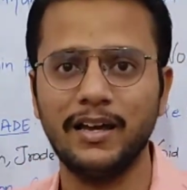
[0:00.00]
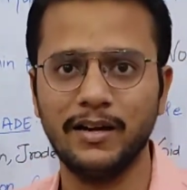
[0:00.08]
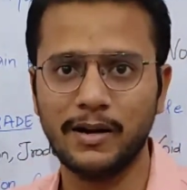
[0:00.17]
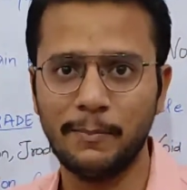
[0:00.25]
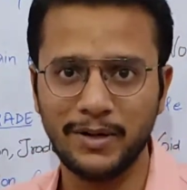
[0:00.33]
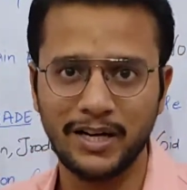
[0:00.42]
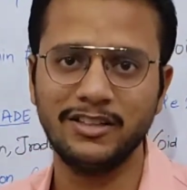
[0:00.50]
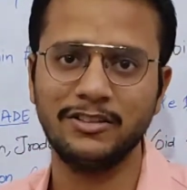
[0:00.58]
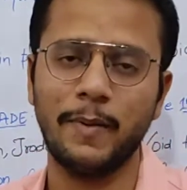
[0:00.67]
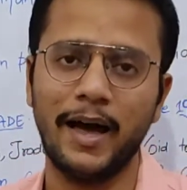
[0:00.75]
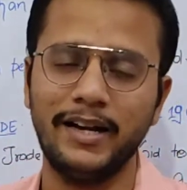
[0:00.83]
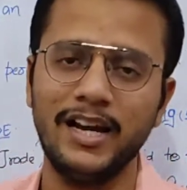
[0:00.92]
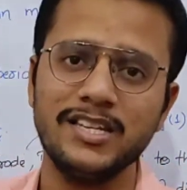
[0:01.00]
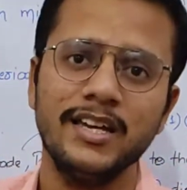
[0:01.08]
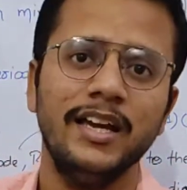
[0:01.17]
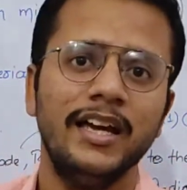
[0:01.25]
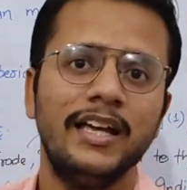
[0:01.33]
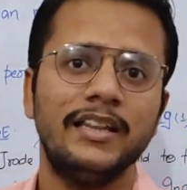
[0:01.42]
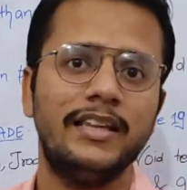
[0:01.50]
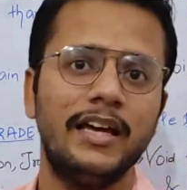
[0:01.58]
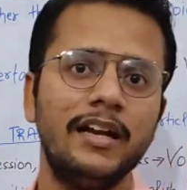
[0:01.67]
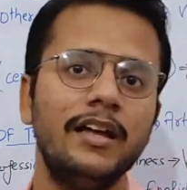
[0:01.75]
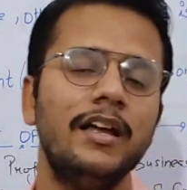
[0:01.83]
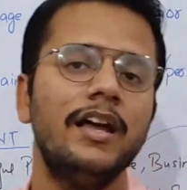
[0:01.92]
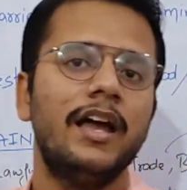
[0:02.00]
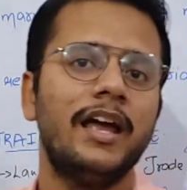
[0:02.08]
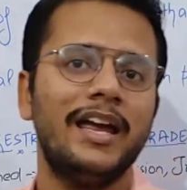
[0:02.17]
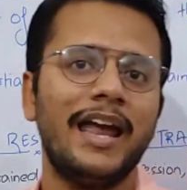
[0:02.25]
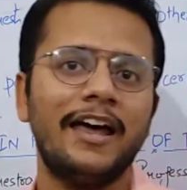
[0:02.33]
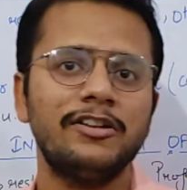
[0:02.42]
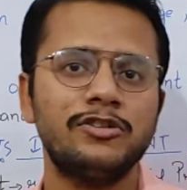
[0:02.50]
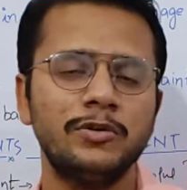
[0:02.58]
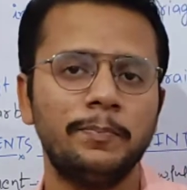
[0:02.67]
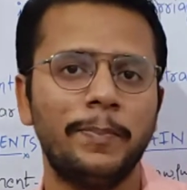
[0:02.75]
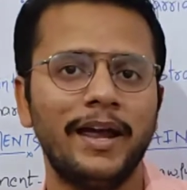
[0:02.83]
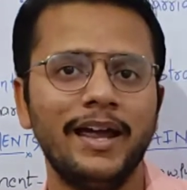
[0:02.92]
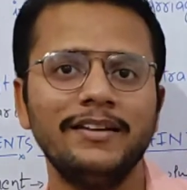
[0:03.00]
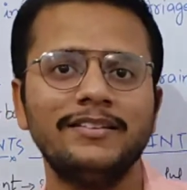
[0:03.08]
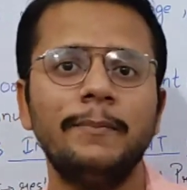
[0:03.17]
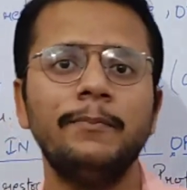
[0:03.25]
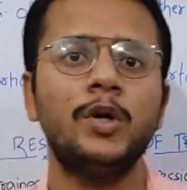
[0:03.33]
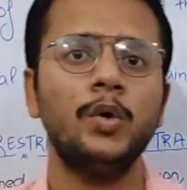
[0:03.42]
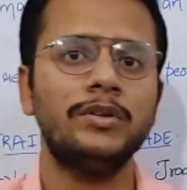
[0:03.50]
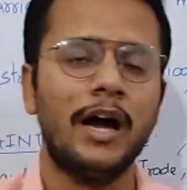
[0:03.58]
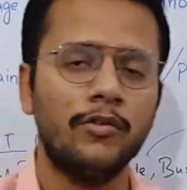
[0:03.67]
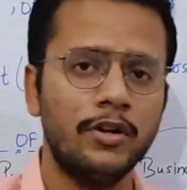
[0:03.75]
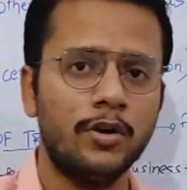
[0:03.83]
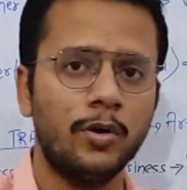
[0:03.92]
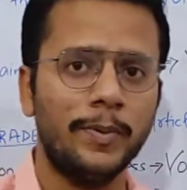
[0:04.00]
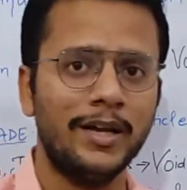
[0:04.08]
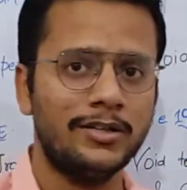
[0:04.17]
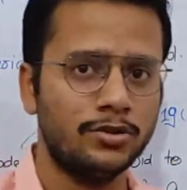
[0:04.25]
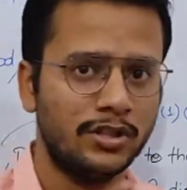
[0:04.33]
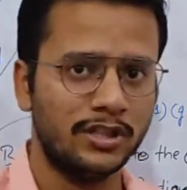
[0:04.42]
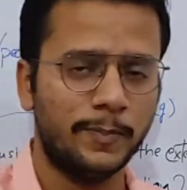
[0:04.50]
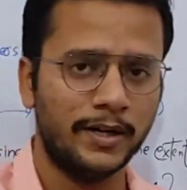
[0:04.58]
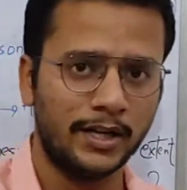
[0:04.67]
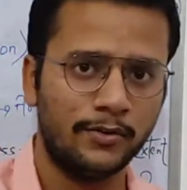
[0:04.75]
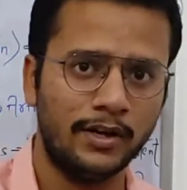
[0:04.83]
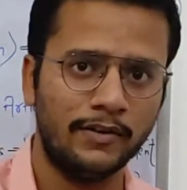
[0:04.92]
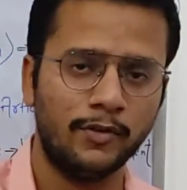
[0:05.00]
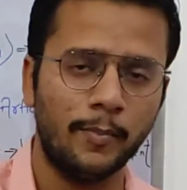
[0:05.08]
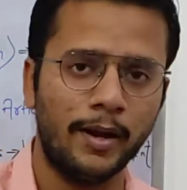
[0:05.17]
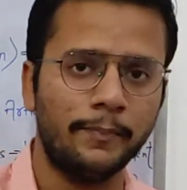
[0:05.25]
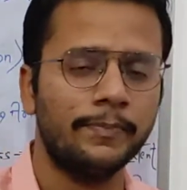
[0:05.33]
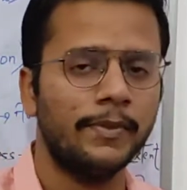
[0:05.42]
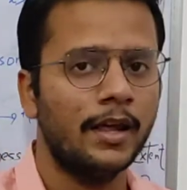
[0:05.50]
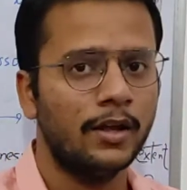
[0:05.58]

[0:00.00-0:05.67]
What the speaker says: complete this marriage, then he has to pay some 2,000 rupees to this particular woman.